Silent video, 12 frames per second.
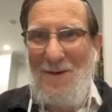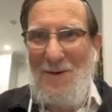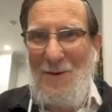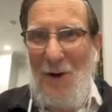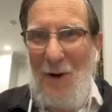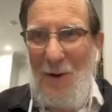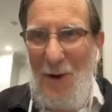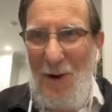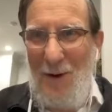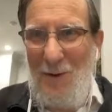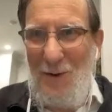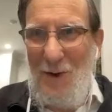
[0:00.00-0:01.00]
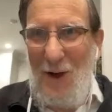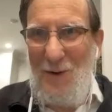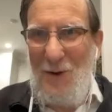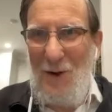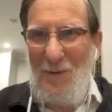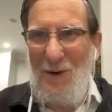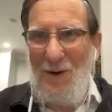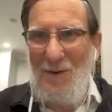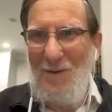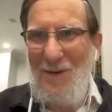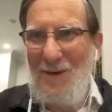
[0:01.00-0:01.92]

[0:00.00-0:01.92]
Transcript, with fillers: So, you want to suggest something?